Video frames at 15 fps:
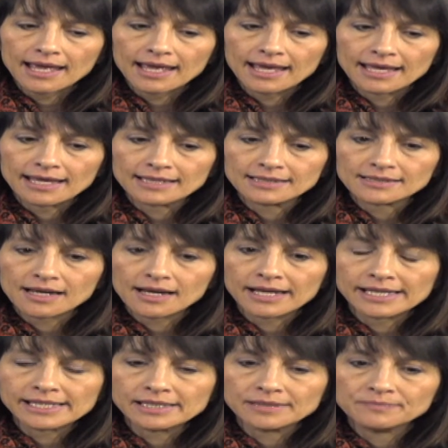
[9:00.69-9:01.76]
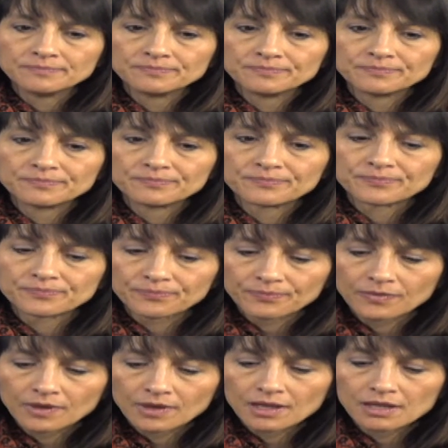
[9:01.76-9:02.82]
and I
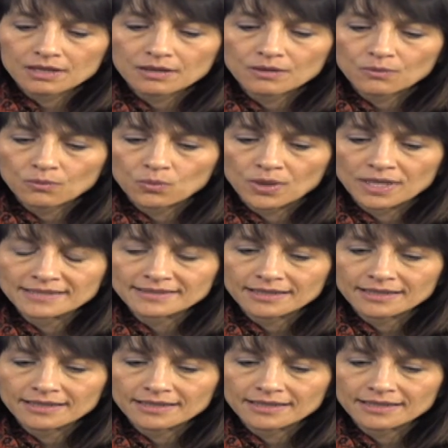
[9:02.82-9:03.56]
was